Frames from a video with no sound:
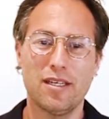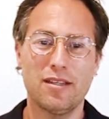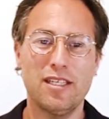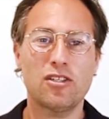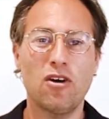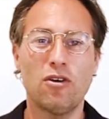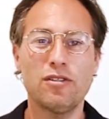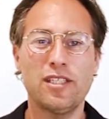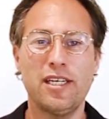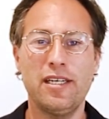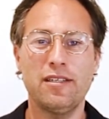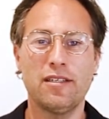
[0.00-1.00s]
This
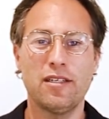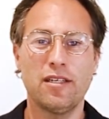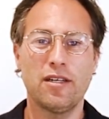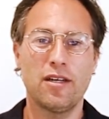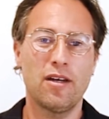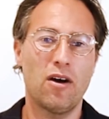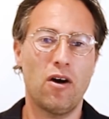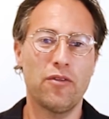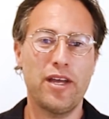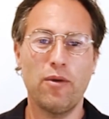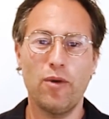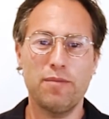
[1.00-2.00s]
content on
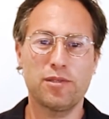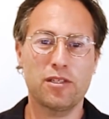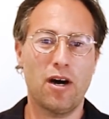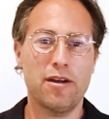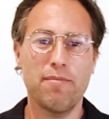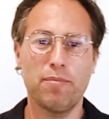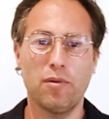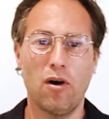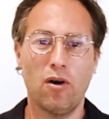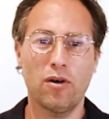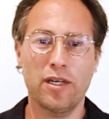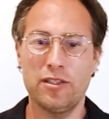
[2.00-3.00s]
their website and
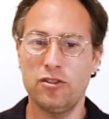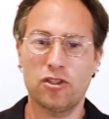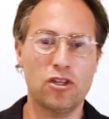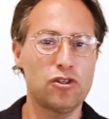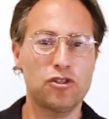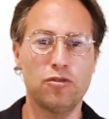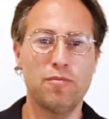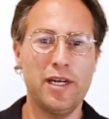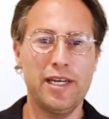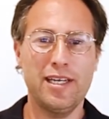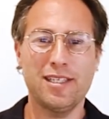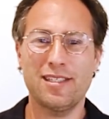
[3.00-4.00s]
blog and social
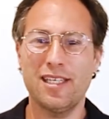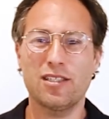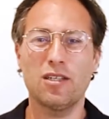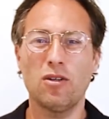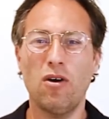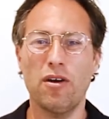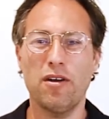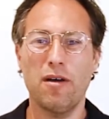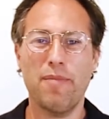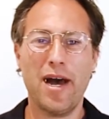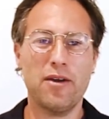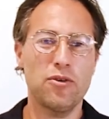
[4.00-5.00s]
media says a lot
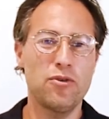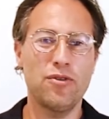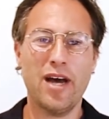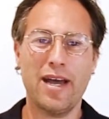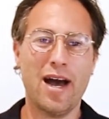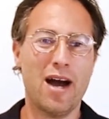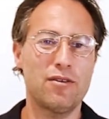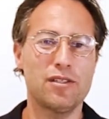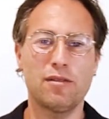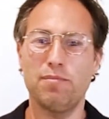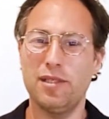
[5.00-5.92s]
about who they are as a